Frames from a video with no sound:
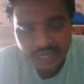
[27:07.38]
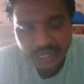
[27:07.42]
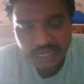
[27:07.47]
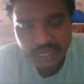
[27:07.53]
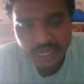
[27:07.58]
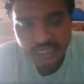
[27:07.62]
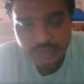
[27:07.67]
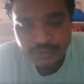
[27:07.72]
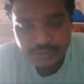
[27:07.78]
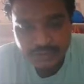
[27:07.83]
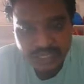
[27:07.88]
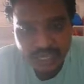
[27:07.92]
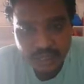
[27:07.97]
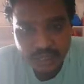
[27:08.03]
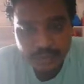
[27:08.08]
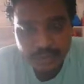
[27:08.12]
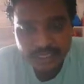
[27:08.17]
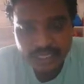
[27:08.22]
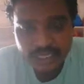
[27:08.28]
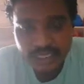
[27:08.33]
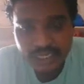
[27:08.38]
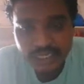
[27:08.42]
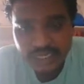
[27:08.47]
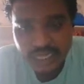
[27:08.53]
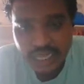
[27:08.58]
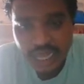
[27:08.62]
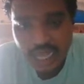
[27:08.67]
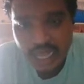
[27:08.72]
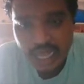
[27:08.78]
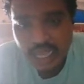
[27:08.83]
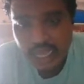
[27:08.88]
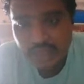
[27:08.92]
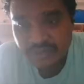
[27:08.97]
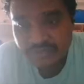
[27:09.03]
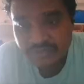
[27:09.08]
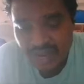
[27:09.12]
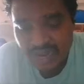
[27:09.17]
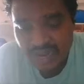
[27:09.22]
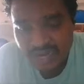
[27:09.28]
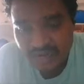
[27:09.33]
particles which are present in the
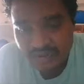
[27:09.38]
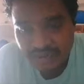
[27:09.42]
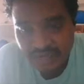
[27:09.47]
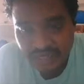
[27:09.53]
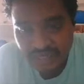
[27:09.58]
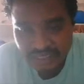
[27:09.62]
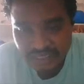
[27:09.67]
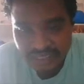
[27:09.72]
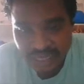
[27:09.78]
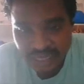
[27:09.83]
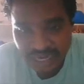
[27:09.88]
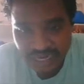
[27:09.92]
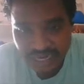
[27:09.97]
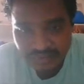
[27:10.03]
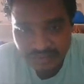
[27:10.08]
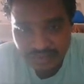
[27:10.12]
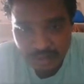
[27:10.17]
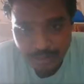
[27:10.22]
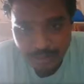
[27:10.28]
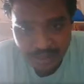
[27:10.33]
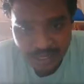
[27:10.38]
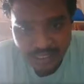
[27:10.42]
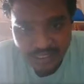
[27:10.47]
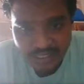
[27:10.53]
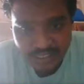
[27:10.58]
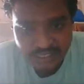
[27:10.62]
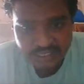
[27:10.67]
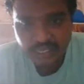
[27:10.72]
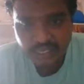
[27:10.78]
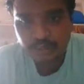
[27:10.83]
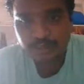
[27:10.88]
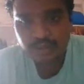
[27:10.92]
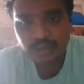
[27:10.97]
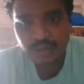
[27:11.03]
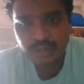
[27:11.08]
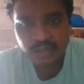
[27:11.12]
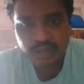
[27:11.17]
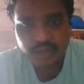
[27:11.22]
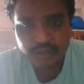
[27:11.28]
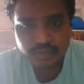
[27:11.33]
solid waste, that will be disturbed.
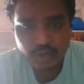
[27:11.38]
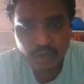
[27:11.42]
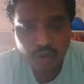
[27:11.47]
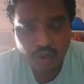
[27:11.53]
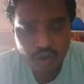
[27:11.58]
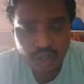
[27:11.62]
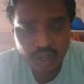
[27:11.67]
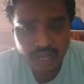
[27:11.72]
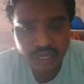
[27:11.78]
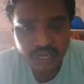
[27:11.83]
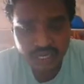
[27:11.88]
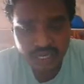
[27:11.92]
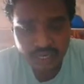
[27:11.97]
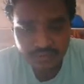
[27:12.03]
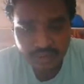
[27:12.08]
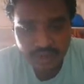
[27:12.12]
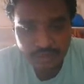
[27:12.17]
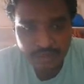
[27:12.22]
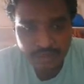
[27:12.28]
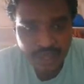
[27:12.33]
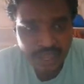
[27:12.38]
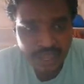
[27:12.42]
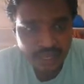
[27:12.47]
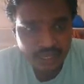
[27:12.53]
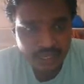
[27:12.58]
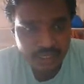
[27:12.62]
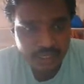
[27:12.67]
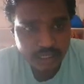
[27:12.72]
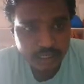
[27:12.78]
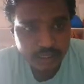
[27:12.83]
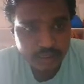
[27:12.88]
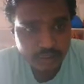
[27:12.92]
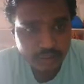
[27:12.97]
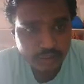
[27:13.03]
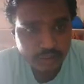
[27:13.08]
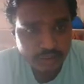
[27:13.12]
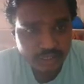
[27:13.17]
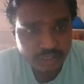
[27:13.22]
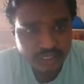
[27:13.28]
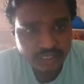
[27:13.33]
So it will be due to
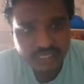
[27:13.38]
this